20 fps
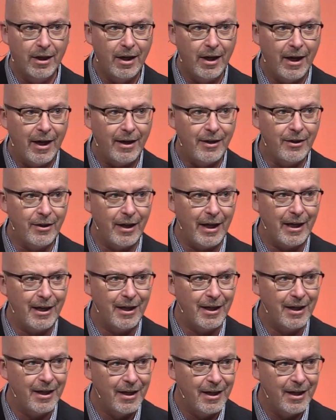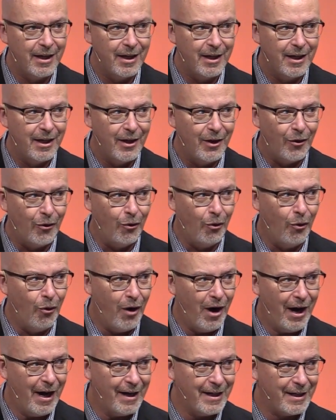And you're like,
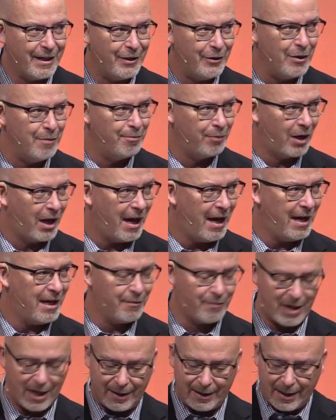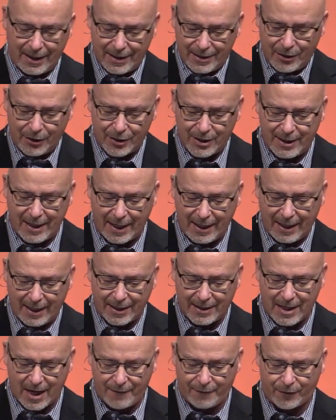what are you implying by this? You're setting
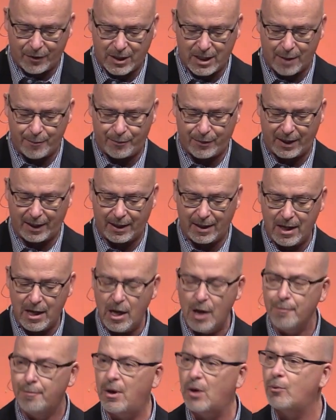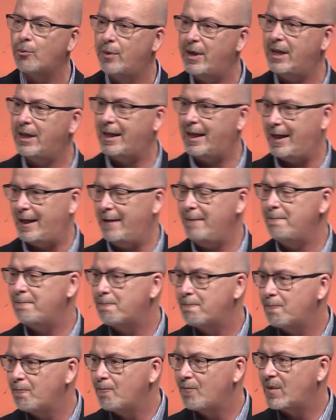us up for something. But really,
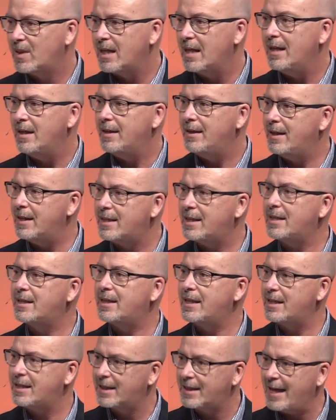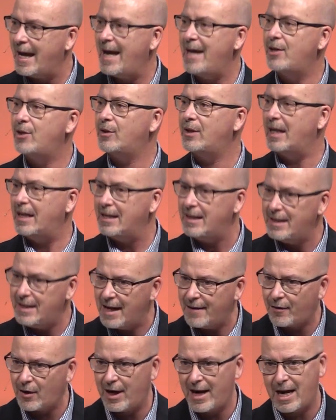this is the scandal that
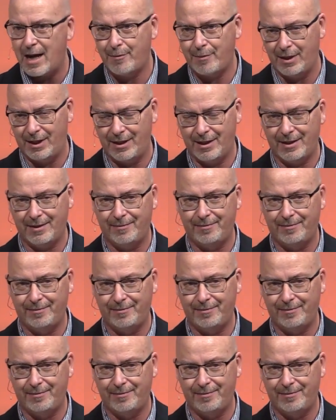never happened.